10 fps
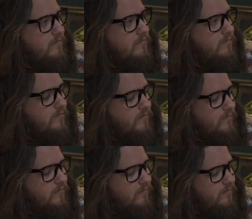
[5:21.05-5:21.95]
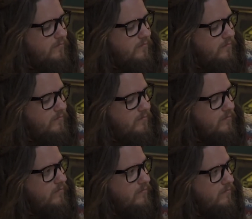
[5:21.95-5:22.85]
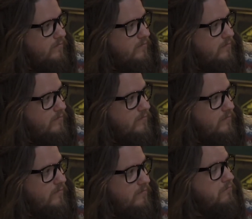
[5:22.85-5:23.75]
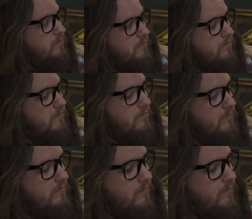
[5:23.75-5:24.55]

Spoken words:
This person isn't speaking.